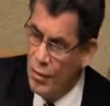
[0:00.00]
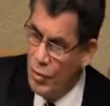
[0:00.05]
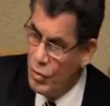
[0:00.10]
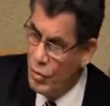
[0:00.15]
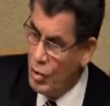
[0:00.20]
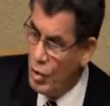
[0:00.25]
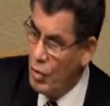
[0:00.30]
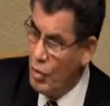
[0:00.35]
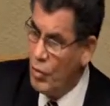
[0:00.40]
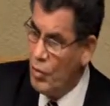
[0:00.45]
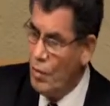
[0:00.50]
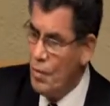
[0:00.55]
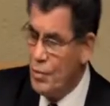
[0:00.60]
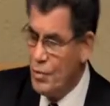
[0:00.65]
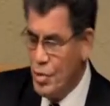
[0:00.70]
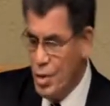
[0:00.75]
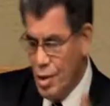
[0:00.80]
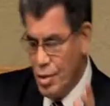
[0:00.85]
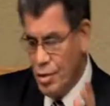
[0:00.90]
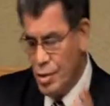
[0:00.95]
So
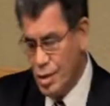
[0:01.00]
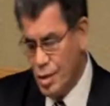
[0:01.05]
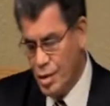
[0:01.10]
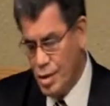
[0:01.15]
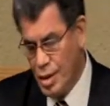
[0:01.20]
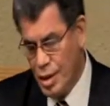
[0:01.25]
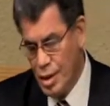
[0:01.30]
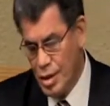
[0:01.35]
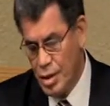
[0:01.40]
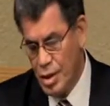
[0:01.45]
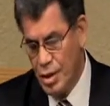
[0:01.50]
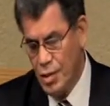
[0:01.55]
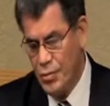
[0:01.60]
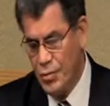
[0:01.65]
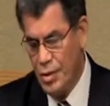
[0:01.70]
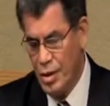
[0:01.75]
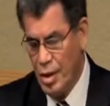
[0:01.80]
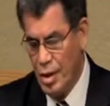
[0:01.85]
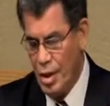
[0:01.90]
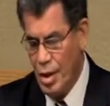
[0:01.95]
Jesus said, if
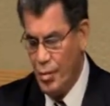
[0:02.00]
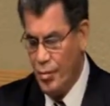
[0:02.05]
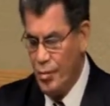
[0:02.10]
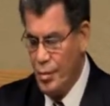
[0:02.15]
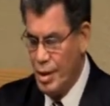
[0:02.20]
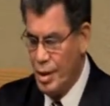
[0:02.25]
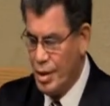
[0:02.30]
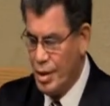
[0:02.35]
you love me,